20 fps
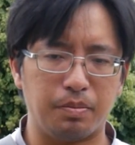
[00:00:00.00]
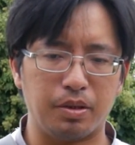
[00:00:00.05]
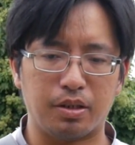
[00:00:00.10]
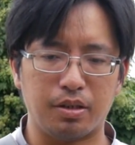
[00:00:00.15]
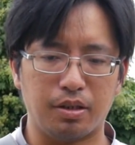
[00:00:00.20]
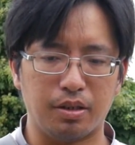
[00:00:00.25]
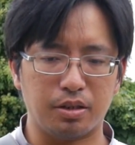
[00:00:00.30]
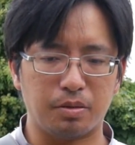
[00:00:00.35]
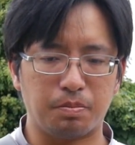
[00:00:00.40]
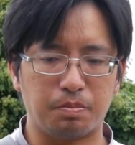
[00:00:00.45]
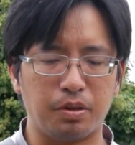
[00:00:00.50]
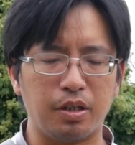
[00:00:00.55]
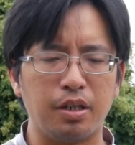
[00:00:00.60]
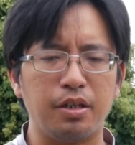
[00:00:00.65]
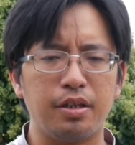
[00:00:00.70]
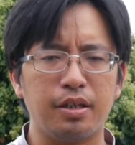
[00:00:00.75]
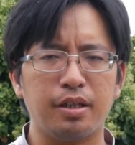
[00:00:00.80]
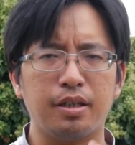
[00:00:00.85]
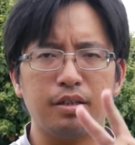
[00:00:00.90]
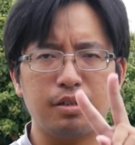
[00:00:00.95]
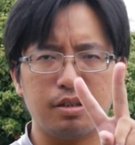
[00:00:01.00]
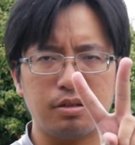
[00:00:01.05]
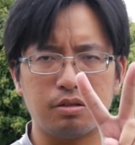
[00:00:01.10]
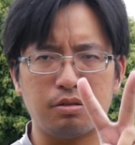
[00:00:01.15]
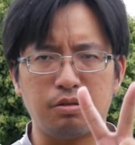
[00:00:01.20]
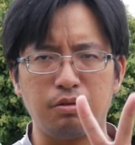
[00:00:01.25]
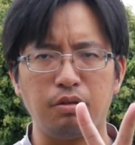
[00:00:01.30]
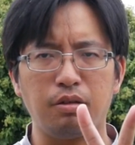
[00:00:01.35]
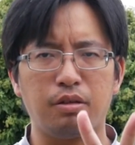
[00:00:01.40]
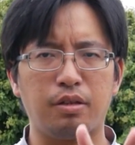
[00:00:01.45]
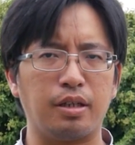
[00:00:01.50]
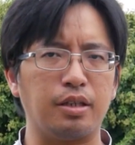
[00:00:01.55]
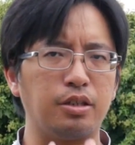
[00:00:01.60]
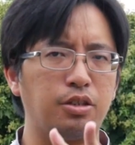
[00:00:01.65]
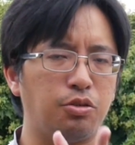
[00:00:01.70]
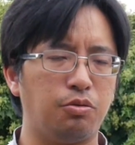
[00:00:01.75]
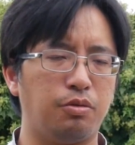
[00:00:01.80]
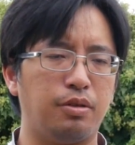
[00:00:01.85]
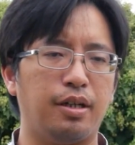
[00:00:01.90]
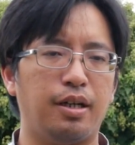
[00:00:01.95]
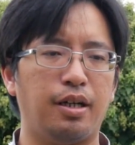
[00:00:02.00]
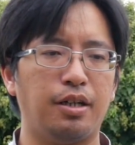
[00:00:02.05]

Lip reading: because breathing in does two things to an